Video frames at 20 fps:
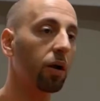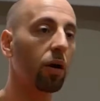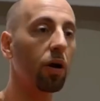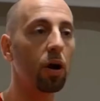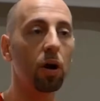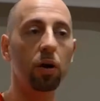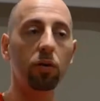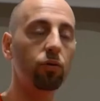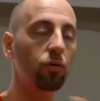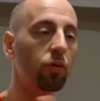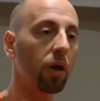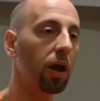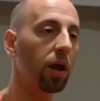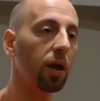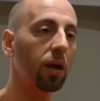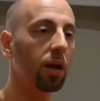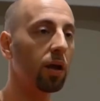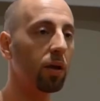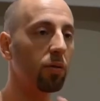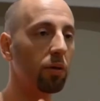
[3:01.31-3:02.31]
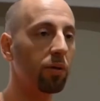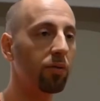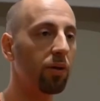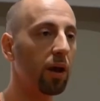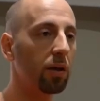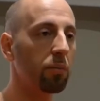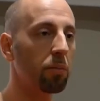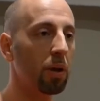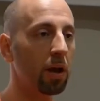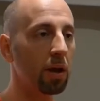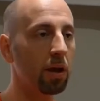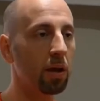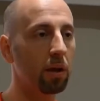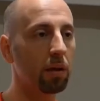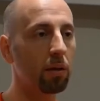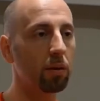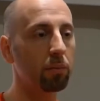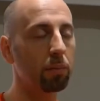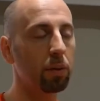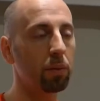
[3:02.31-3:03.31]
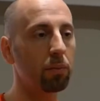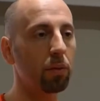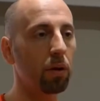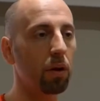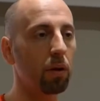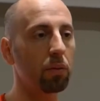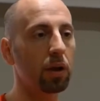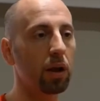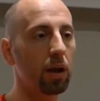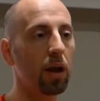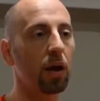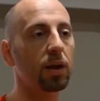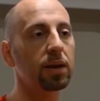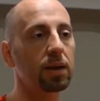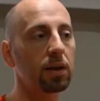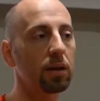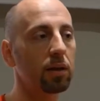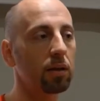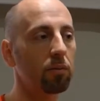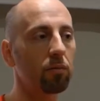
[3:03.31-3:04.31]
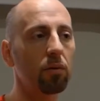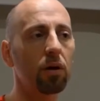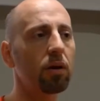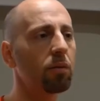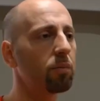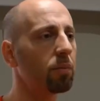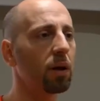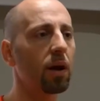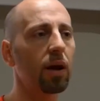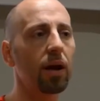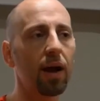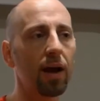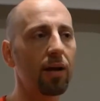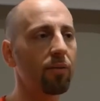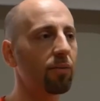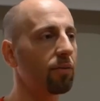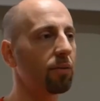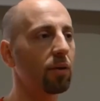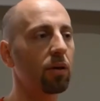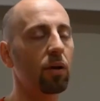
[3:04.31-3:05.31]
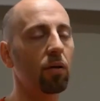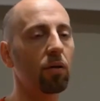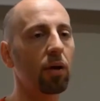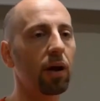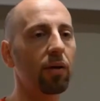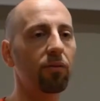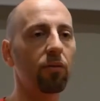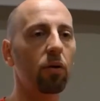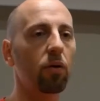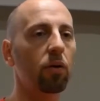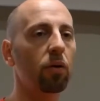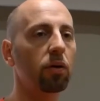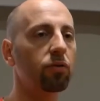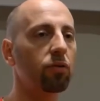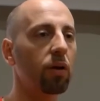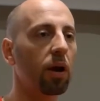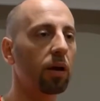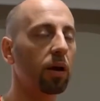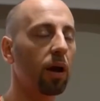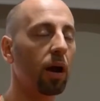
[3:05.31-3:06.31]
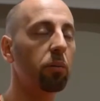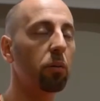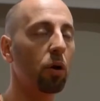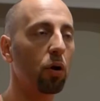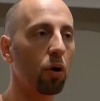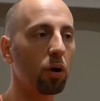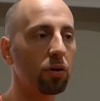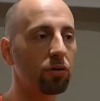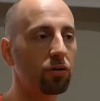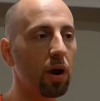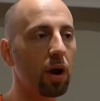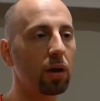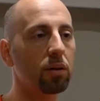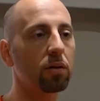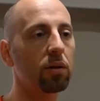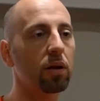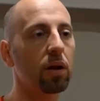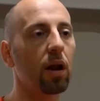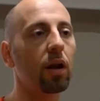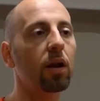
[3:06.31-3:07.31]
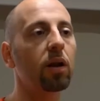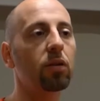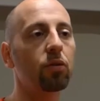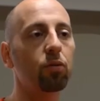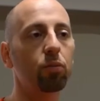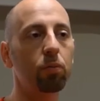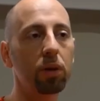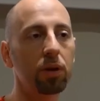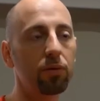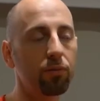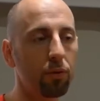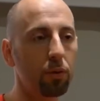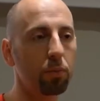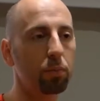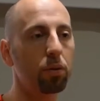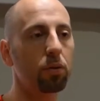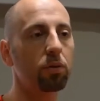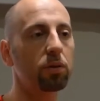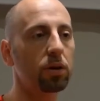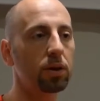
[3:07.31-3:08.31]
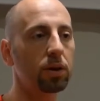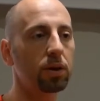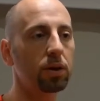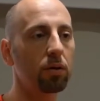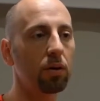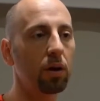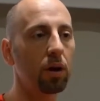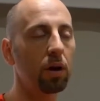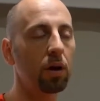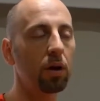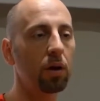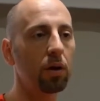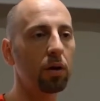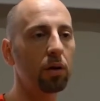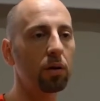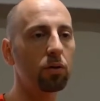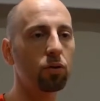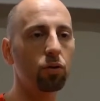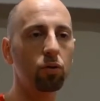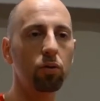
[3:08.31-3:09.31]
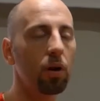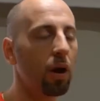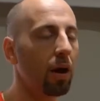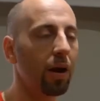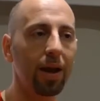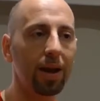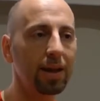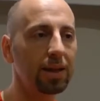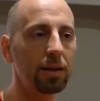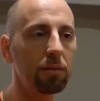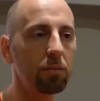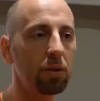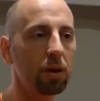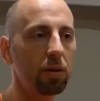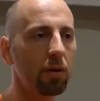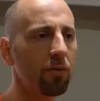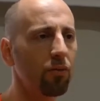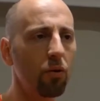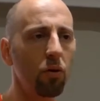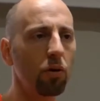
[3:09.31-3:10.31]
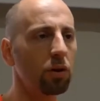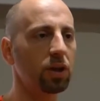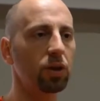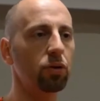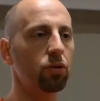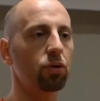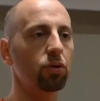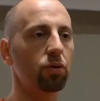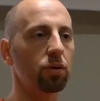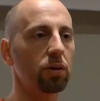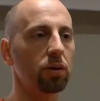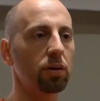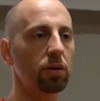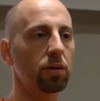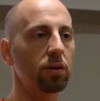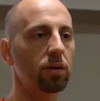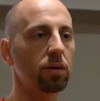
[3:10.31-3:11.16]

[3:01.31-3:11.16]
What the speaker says: know, today we've had many people coming and asking, well, but I have a contract, I'm a contractor and I need to bid for projects, so shouldn't I estimate? Of course you should.